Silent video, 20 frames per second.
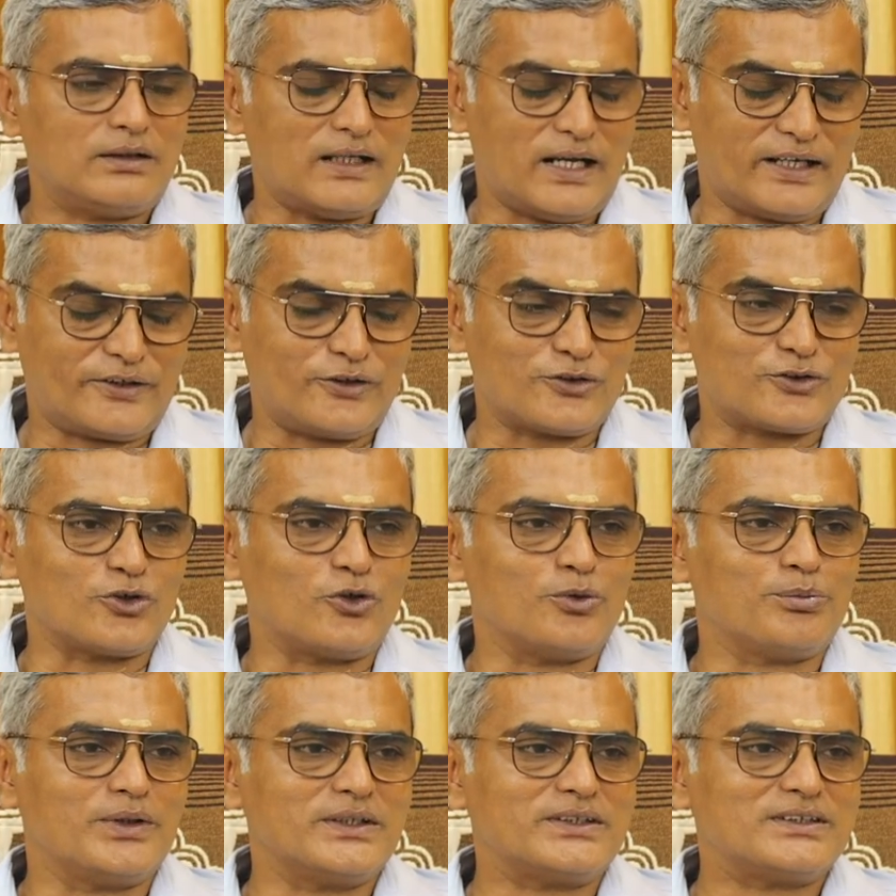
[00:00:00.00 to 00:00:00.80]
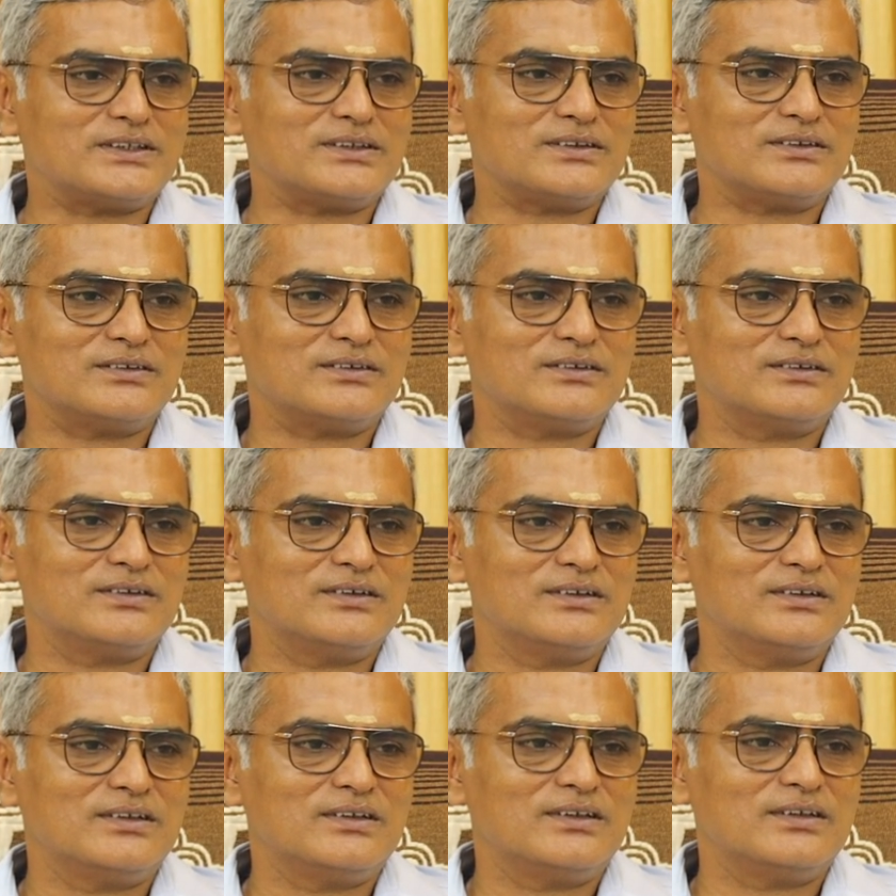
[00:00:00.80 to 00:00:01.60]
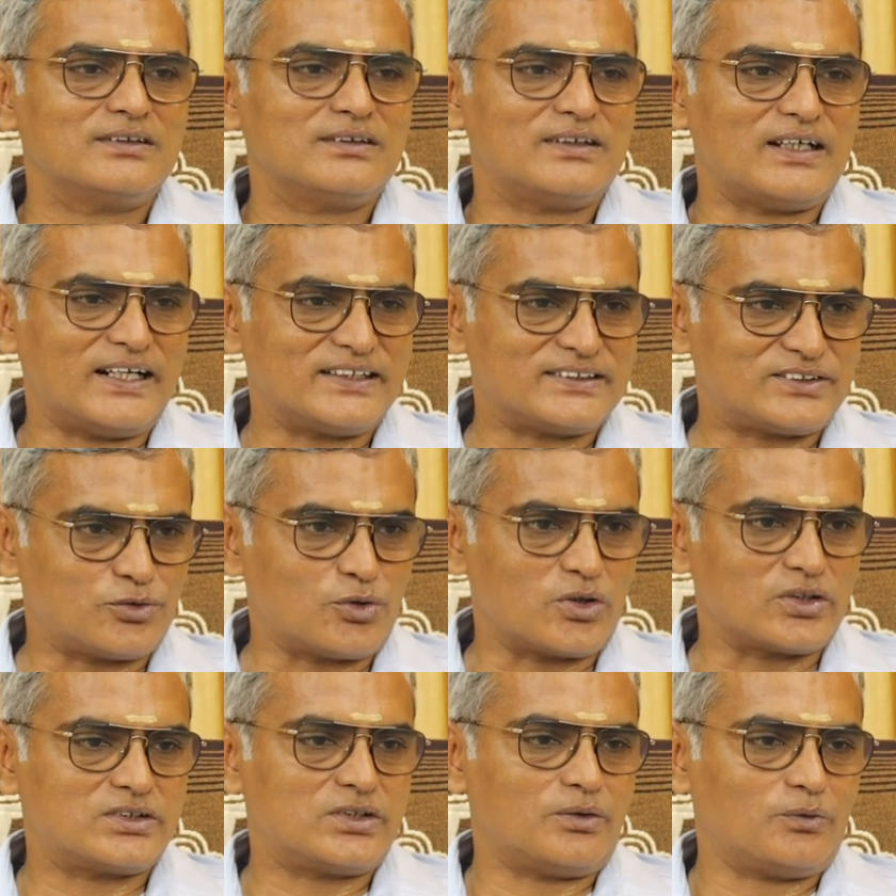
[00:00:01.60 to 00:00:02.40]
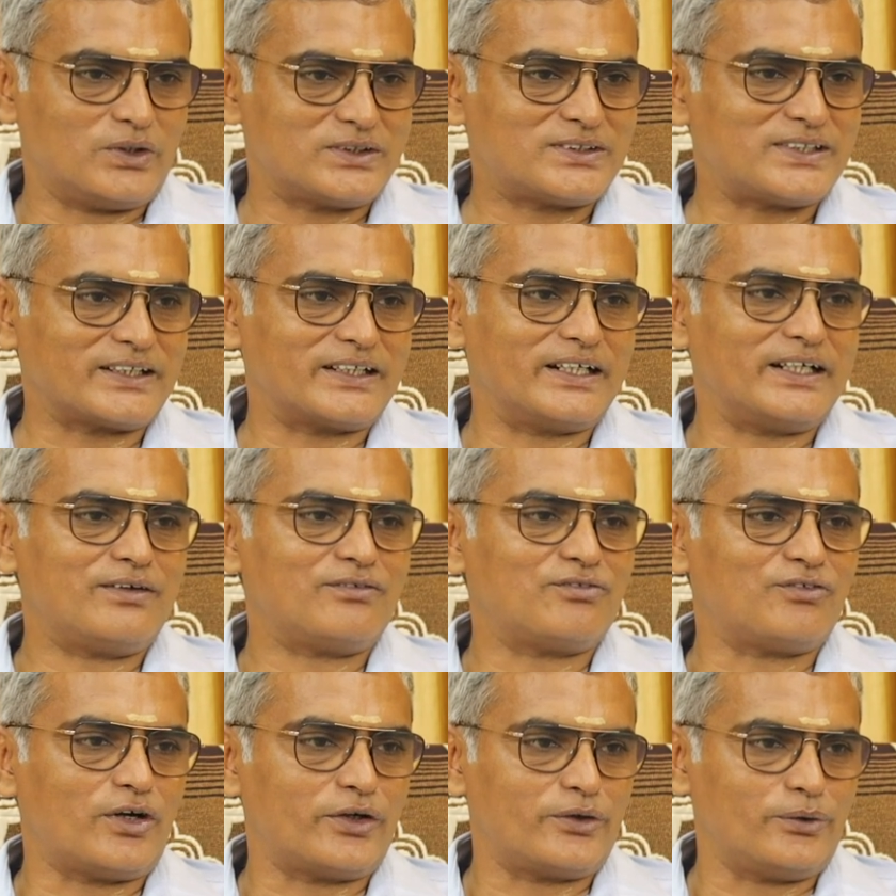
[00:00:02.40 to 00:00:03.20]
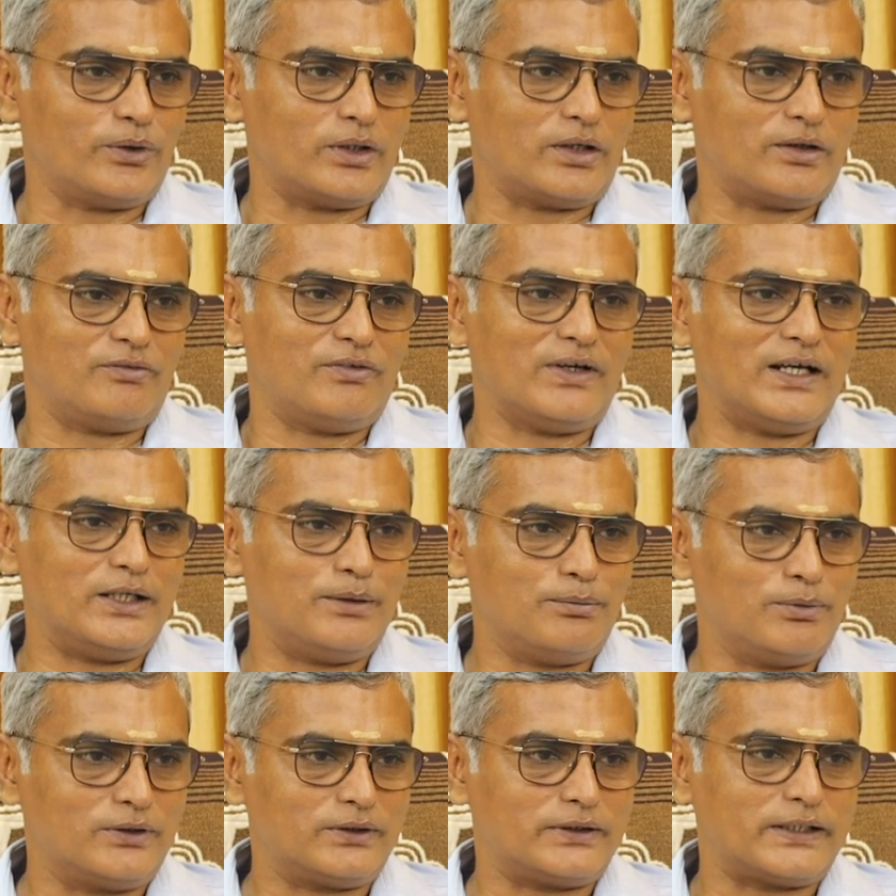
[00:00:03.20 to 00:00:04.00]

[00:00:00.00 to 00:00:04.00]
Thank you so much. Thanks once again for your valuable